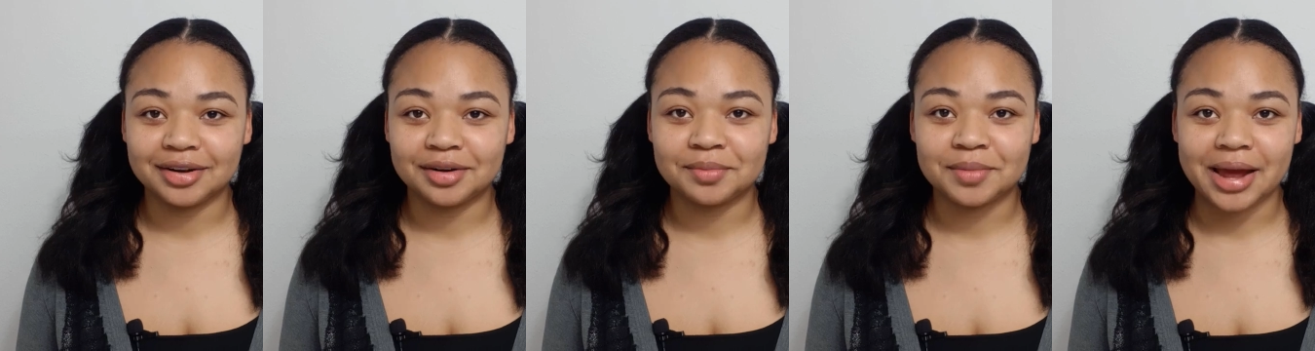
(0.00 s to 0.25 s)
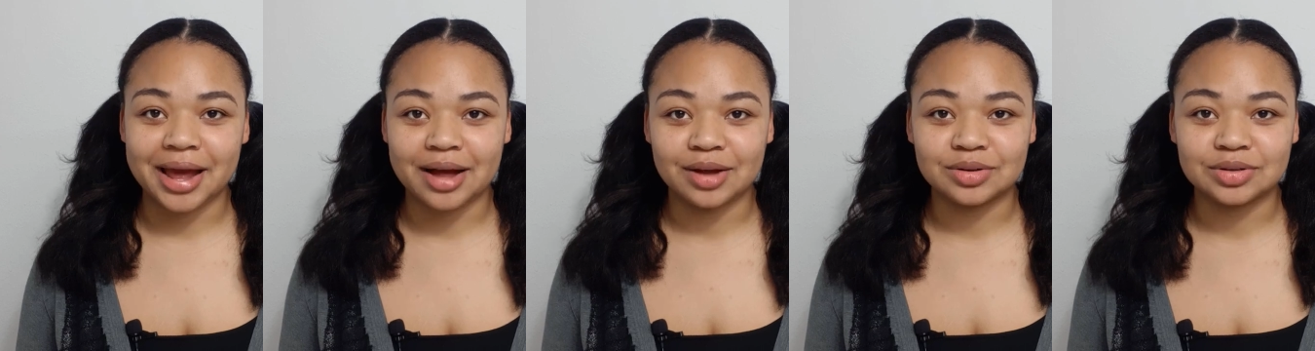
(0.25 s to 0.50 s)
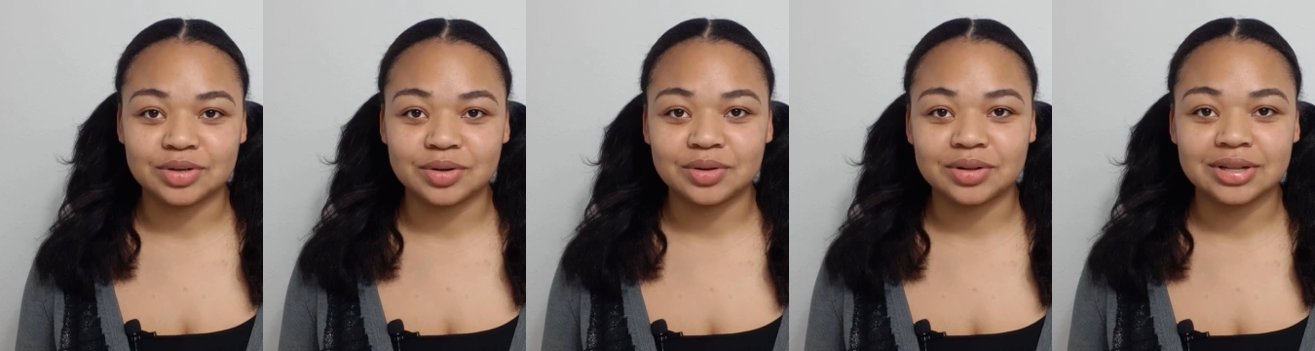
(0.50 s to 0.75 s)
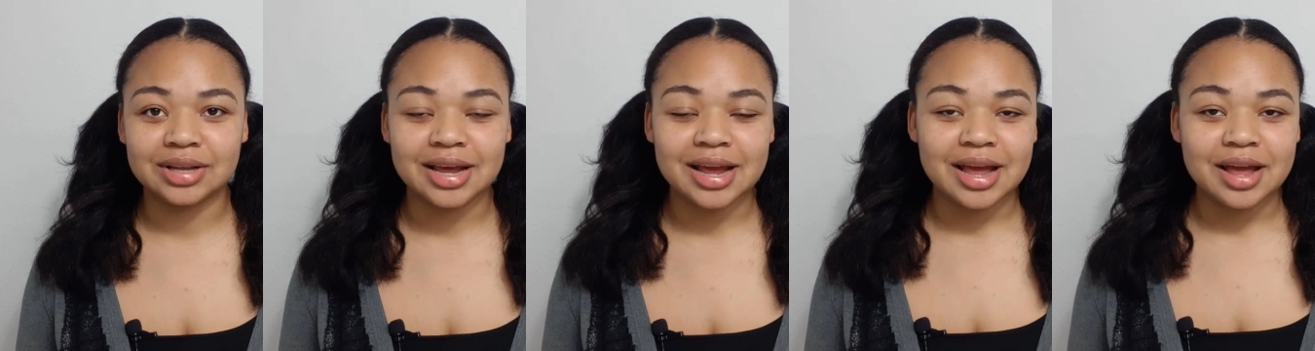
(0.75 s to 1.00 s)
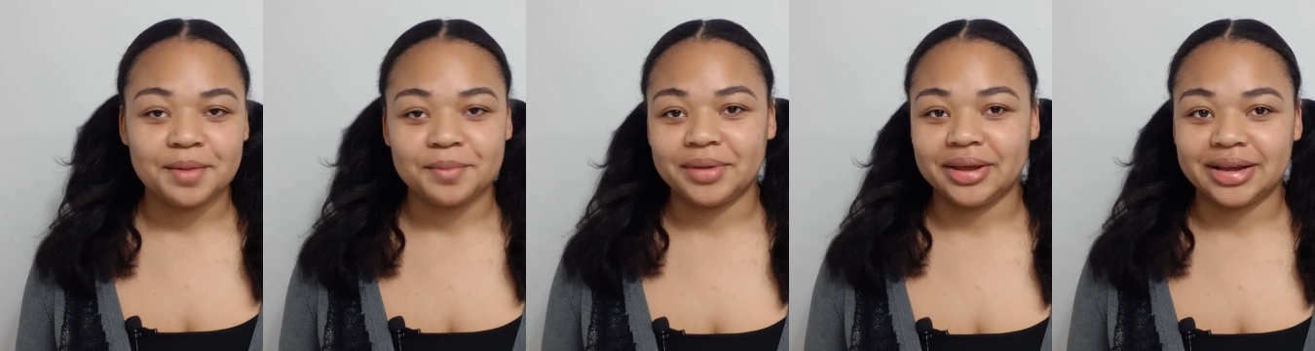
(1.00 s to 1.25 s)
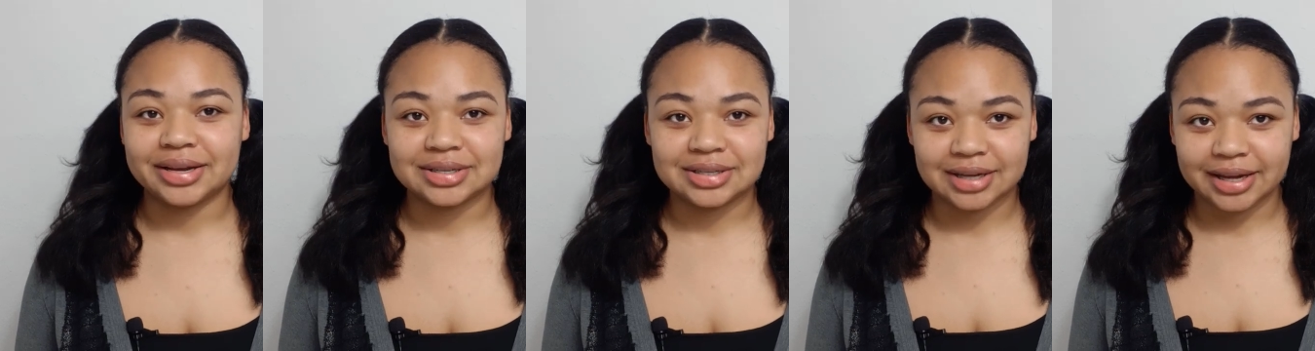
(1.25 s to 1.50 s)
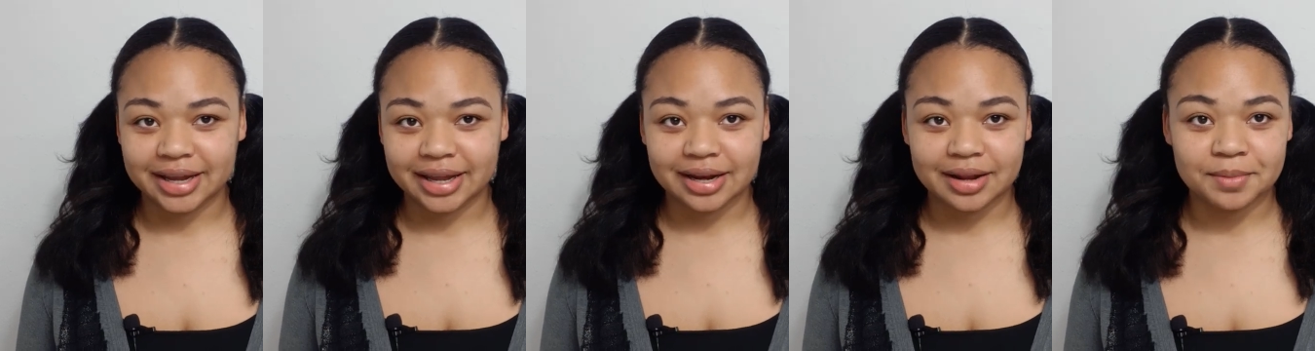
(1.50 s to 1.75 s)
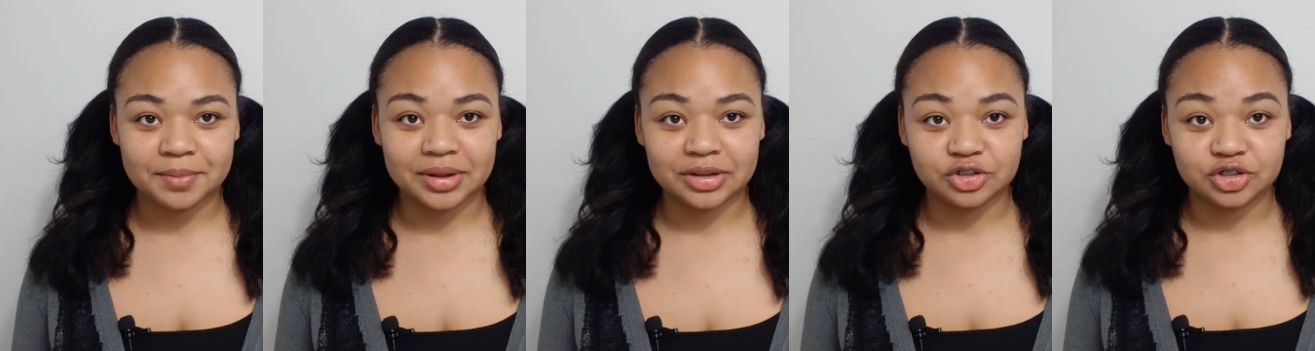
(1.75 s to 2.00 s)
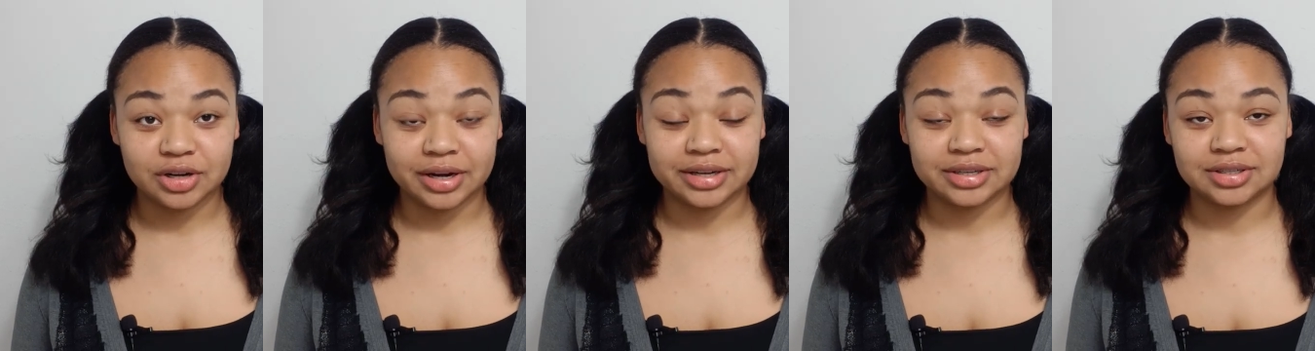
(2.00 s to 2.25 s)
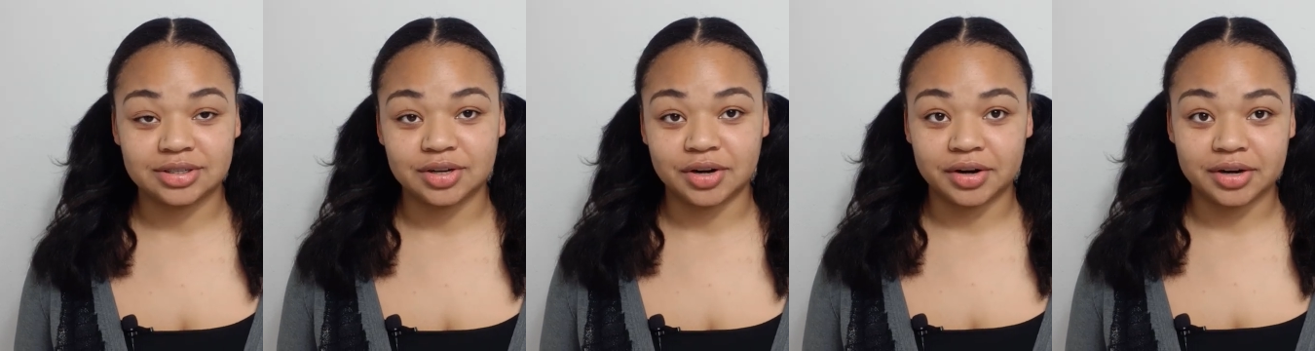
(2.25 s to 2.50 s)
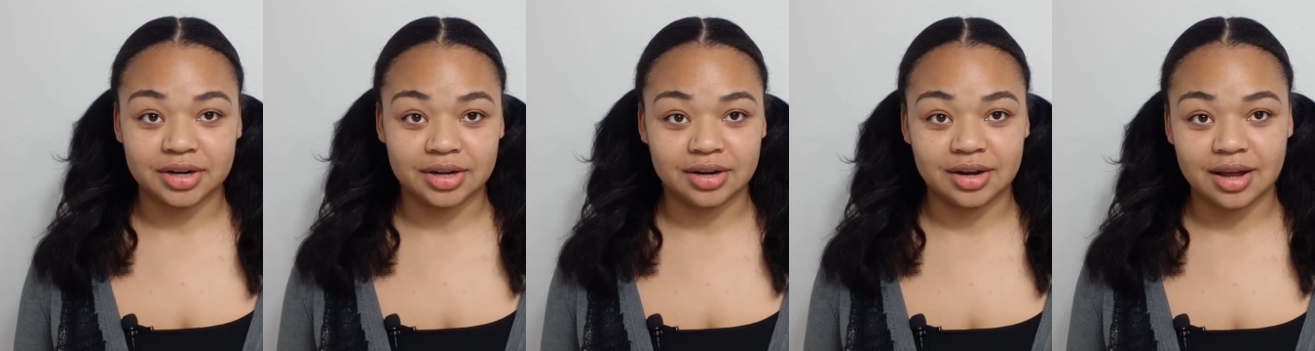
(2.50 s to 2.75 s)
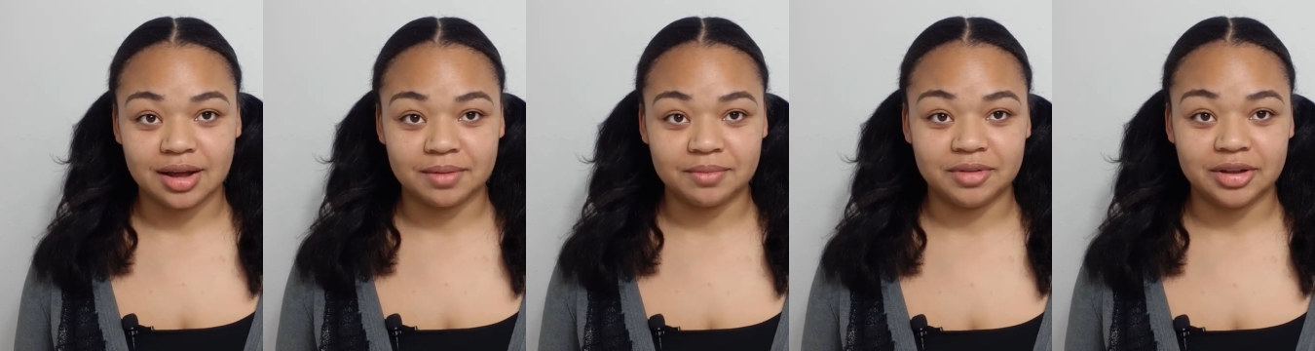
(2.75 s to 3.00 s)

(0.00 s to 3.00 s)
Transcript: in my household because, again, I mentioned I started um,